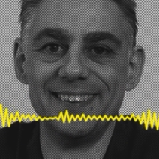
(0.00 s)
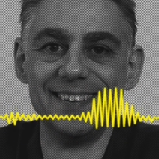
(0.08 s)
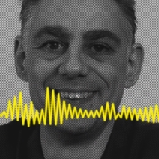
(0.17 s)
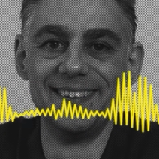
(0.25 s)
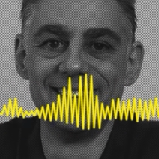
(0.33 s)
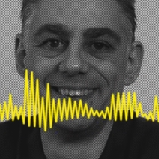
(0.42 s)

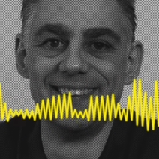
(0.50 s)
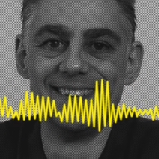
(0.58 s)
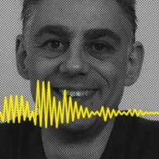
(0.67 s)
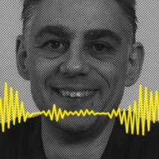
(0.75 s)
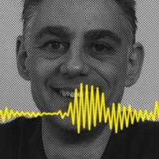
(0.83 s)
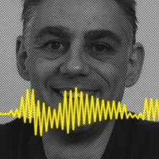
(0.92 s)
having
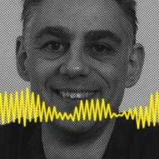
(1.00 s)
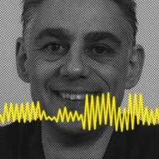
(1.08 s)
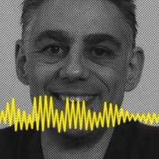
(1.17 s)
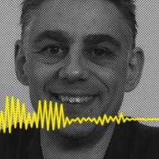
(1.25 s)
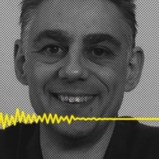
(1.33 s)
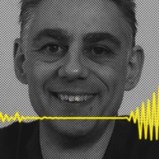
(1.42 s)
multiple
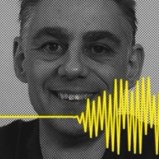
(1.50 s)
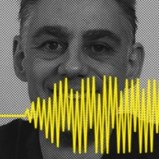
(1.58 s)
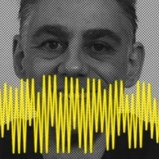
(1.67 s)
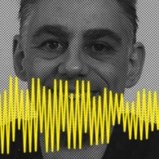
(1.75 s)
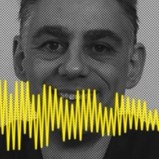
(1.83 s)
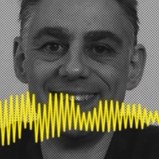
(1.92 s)
angles,
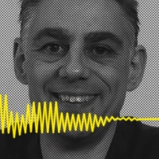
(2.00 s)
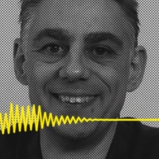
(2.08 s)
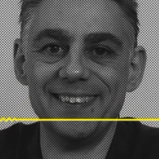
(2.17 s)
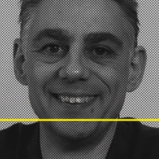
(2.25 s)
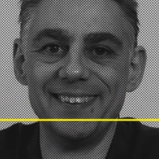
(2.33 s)
all